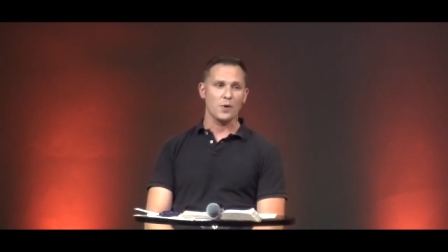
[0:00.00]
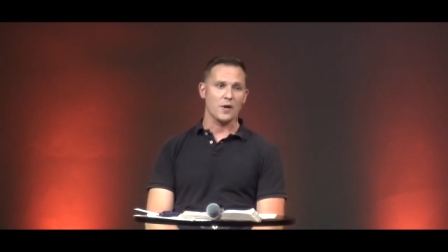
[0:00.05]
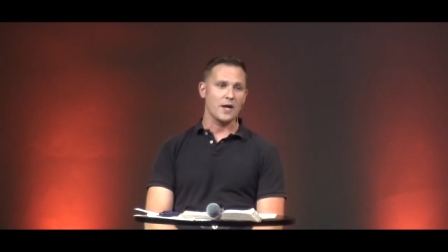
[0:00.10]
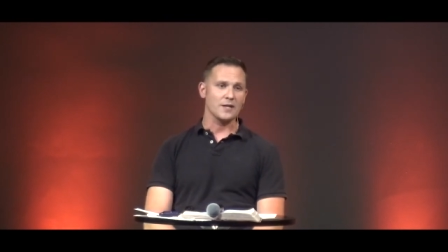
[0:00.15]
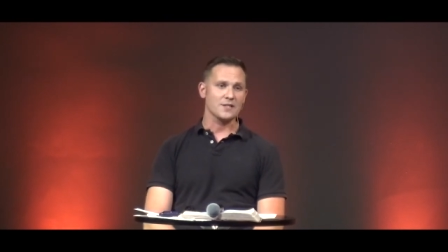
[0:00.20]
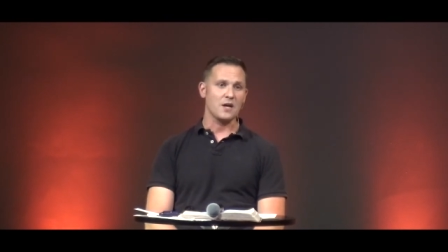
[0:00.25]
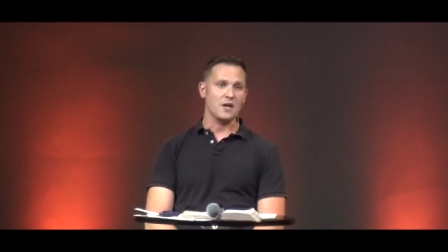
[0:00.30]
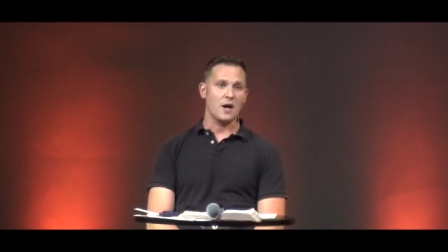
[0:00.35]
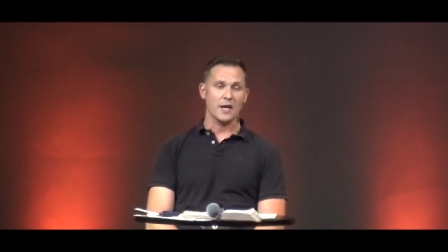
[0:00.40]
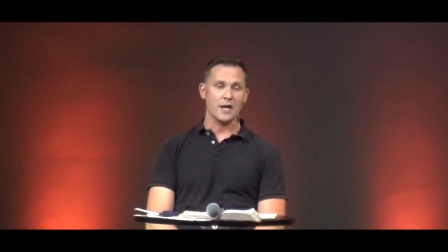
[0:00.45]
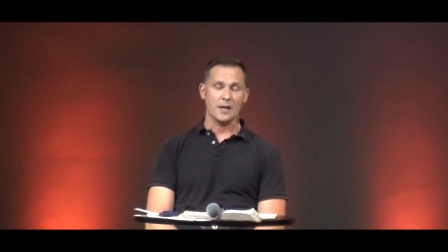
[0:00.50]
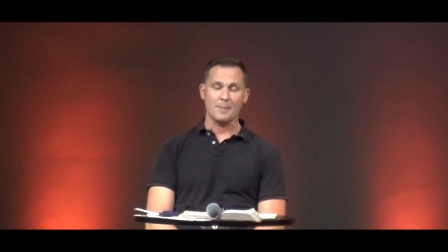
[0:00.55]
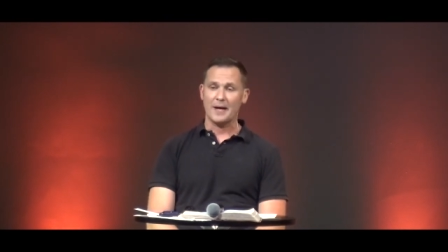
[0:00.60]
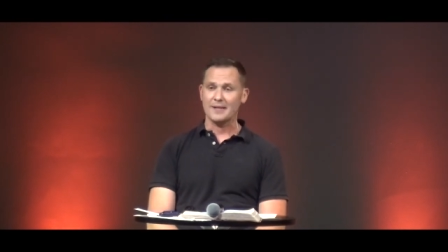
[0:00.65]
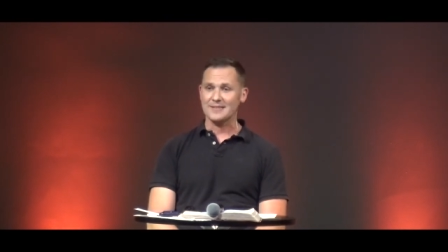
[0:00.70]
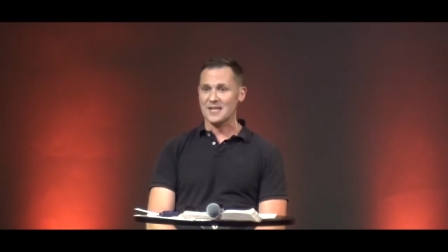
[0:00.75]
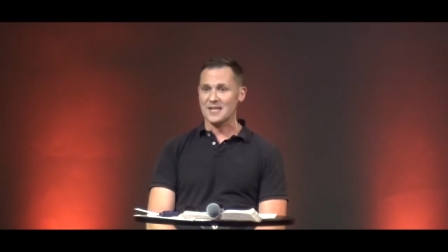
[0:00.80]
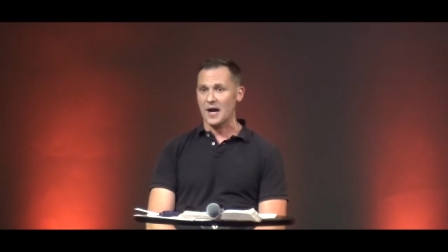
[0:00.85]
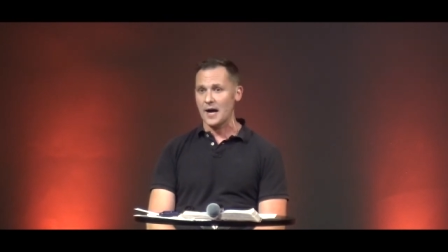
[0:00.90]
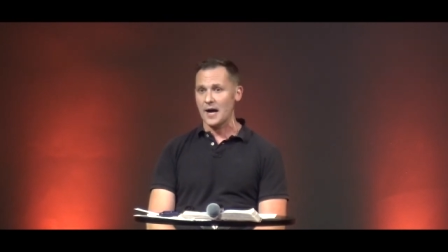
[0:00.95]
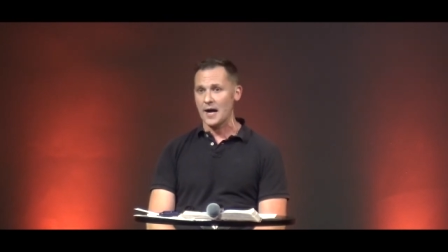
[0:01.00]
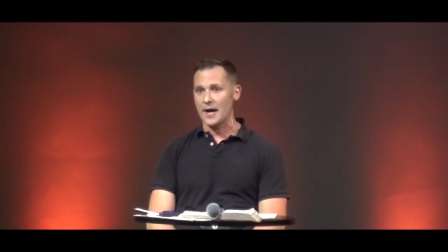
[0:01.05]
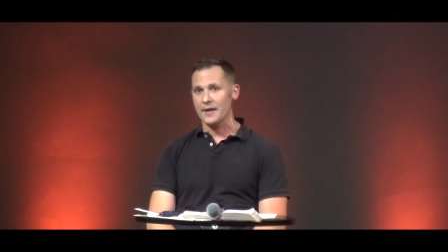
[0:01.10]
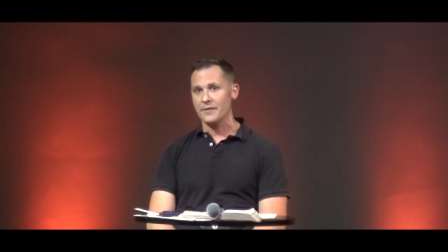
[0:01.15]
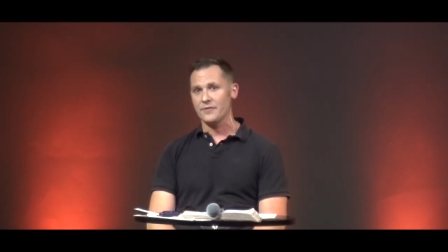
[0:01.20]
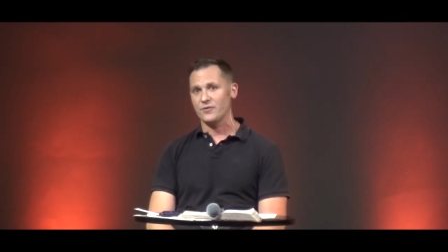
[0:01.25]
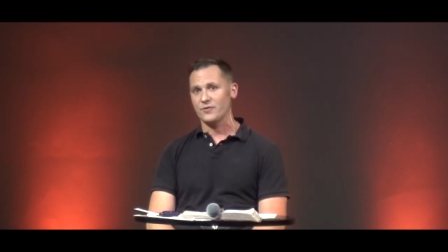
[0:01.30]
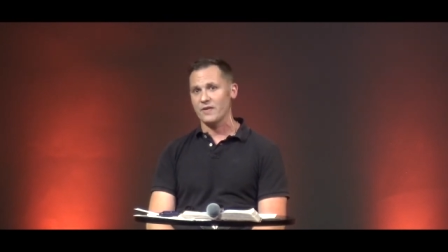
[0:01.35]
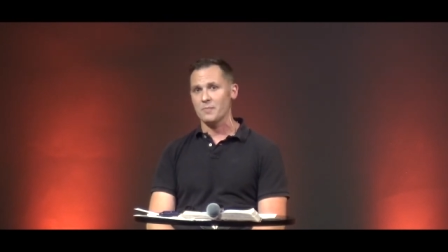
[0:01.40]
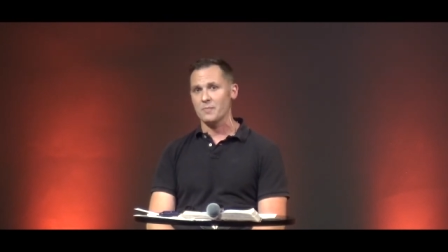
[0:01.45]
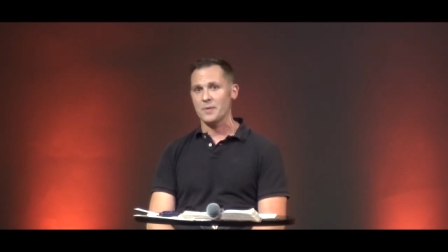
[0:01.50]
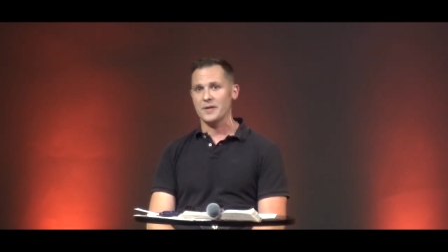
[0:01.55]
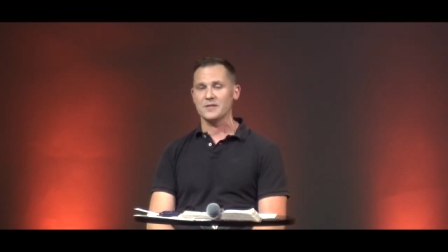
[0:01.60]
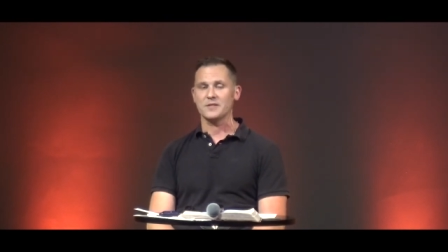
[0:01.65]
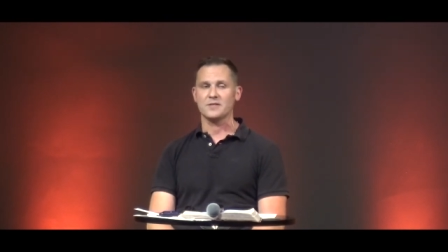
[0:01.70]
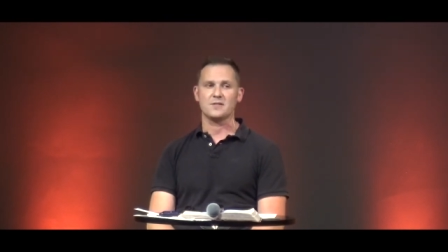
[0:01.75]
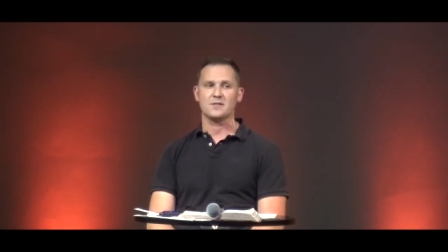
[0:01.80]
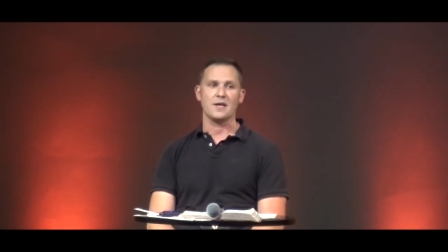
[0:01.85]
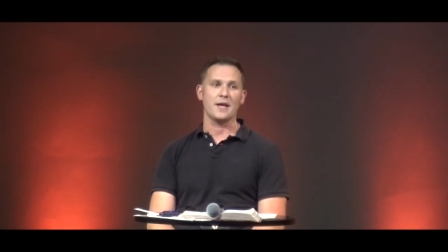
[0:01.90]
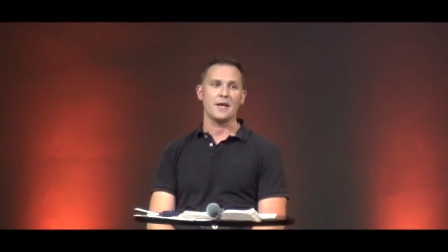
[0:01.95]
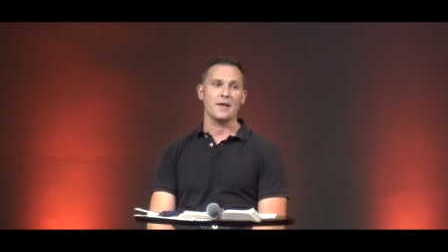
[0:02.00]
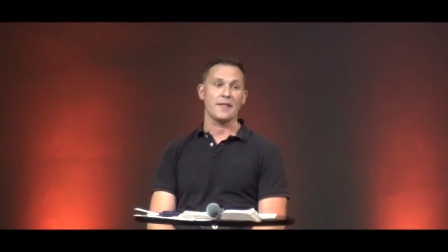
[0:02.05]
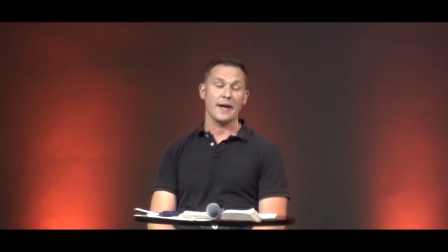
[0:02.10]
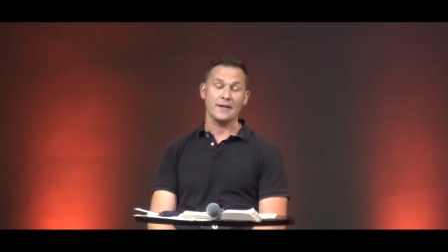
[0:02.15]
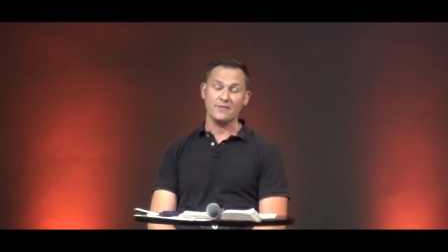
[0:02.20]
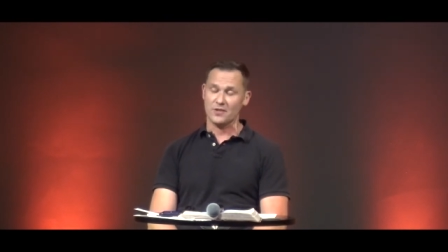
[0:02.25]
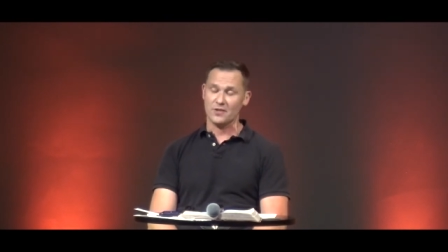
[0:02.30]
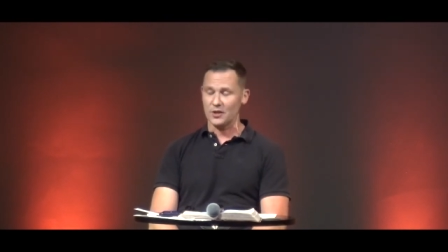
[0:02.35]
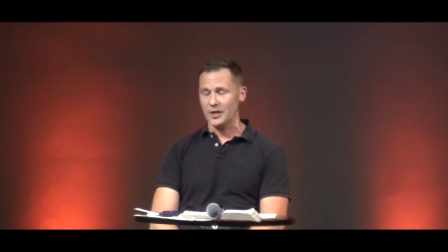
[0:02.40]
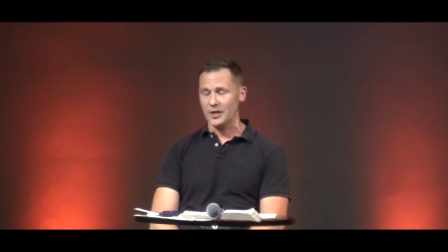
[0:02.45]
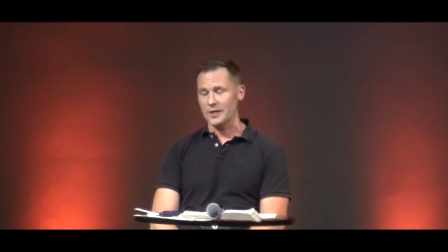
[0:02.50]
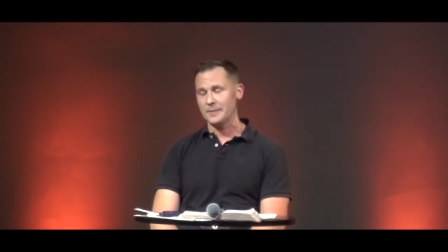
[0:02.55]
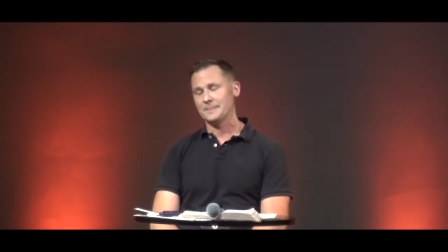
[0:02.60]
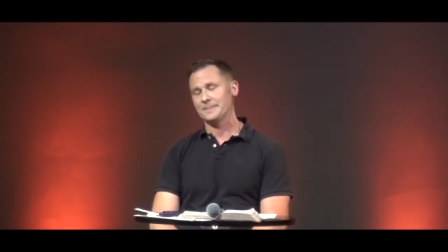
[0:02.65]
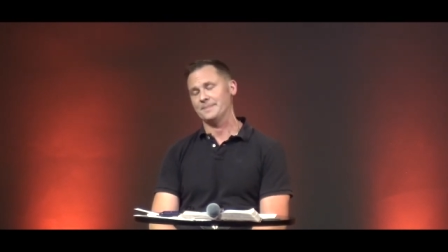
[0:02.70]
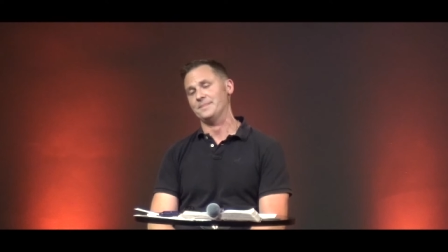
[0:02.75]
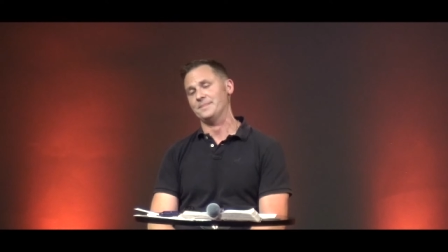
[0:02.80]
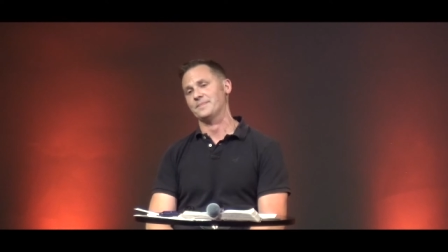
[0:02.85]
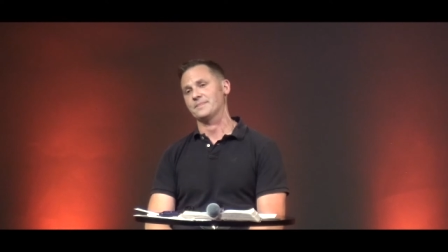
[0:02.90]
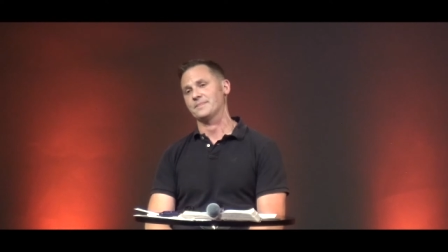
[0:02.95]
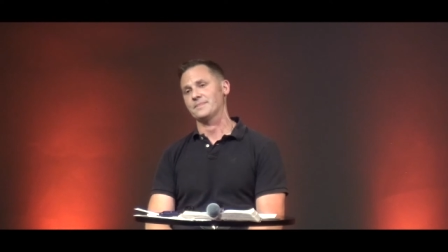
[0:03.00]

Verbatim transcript: We're not talking about tithes. Everybody just say that's good.